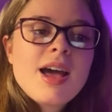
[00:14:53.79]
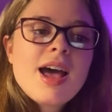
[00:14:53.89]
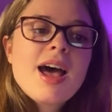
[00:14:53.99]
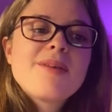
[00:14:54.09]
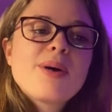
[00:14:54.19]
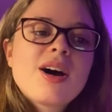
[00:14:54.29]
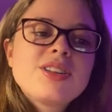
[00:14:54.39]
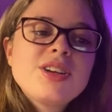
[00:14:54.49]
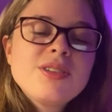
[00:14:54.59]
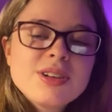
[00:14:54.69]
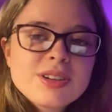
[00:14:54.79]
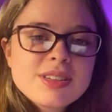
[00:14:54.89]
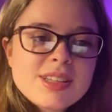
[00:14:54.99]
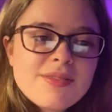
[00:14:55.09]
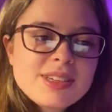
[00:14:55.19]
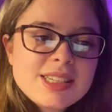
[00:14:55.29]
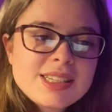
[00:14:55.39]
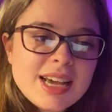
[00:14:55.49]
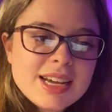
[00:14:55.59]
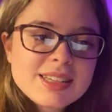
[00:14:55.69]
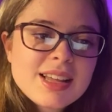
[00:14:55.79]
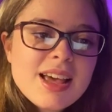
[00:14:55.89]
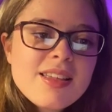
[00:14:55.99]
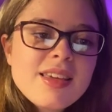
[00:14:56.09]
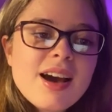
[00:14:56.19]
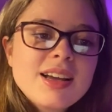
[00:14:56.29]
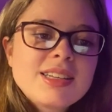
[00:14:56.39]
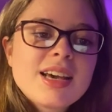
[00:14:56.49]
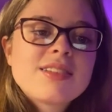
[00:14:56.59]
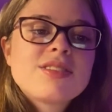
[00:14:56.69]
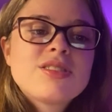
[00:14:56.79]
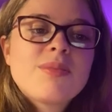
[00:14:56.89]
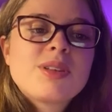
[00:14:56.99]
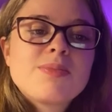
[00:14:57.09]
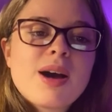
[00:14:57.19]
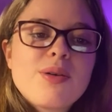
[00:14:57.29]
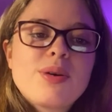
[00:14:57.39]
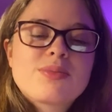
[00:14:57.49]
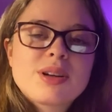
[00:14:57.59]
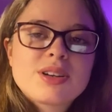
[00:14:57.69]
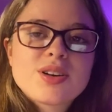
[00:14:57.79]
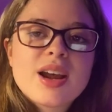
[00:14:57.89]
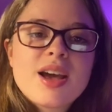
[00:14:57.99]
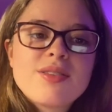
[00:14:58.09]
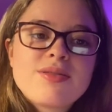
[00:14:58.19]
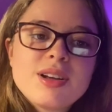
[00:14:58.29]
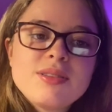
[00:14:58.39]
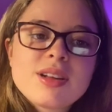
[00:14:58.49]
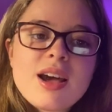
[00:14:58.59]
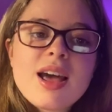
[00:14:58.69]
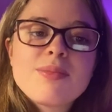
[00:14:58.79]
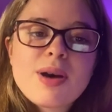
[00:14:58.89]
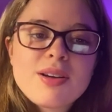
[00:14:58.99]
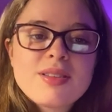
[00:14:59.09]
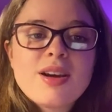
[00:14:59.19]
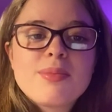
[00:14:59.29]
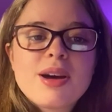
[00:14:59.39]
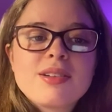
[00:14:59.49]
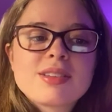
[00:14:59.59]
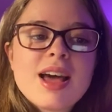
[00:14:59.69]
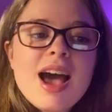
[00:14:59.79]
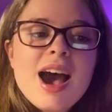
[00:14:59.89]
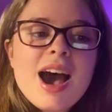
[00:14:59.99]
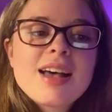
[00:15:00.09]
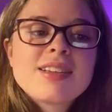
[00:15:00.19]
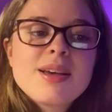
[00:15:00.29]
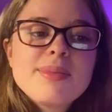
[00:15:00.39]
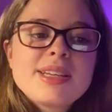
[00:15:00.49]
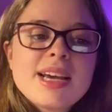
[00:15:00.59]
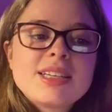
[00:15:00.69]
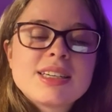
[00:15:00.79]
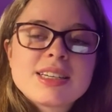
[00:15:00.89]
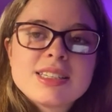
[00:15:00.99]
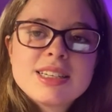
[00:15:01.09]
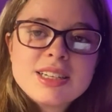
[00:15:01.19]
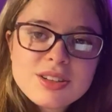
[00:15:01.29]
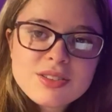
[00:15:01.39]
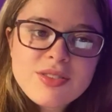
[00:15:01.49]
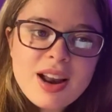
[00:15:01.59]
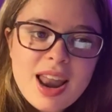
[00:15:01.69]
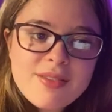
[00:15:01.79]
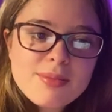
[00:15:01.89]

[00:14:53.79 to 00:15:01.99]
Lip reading: At bar 276, the idea is adopted by a woodwind trio, flute and both oboes, as the imitation continues for 11